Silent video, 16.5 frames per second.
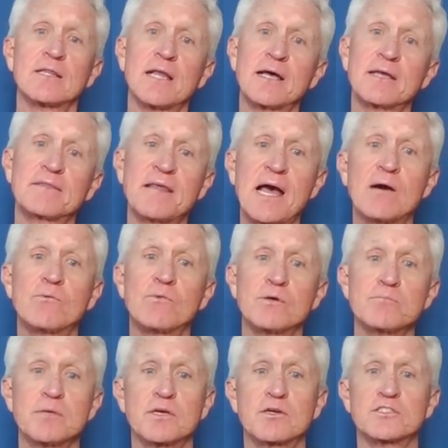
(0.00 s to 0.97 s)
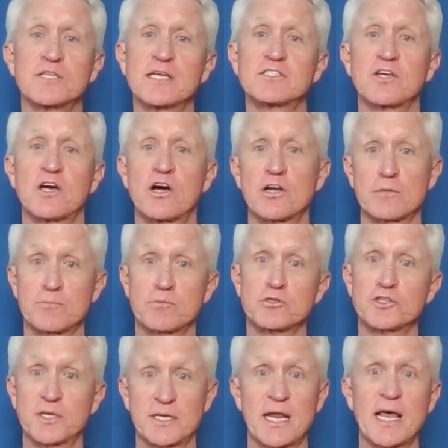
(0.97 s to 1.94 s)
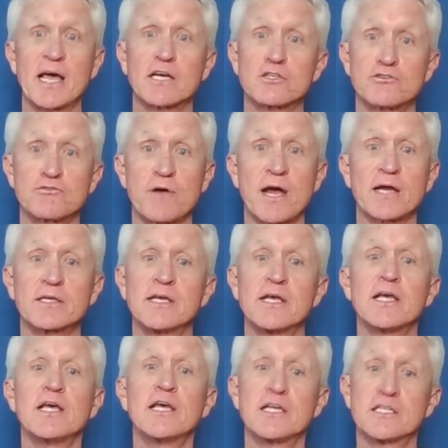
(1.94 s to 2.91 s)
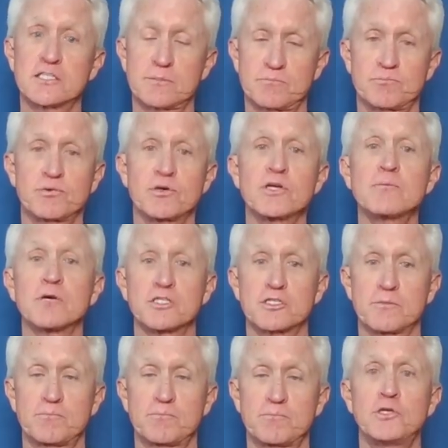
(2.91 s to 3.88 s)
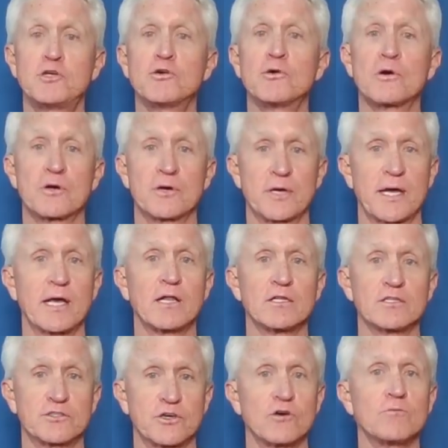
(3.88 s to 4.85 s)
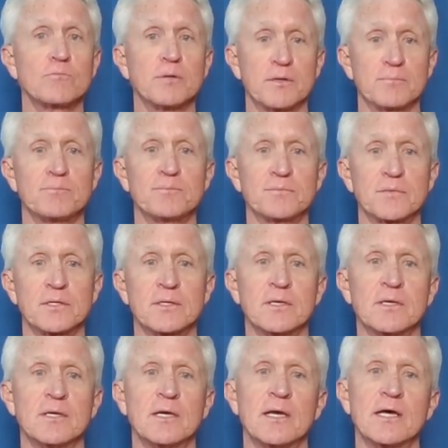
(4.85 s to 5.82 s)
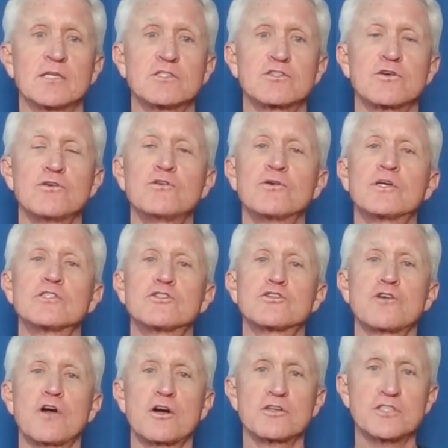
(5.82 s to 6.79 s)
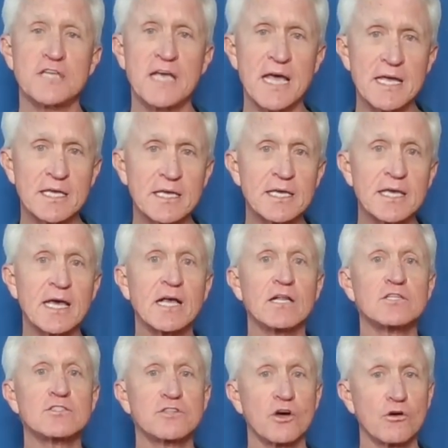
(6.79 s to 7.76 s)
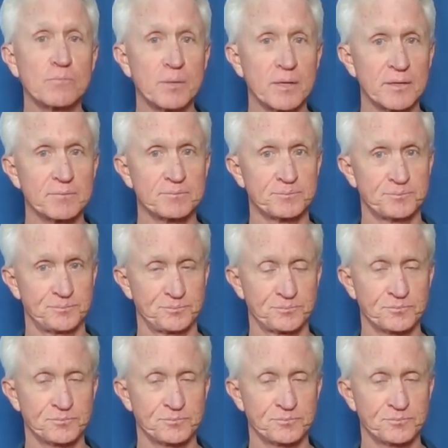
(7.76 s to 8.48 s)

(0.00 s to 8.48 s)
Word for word: I like that one because that's 100% extract. It's pretty much pure L-Dopa. And so you can start taking L-Dopa.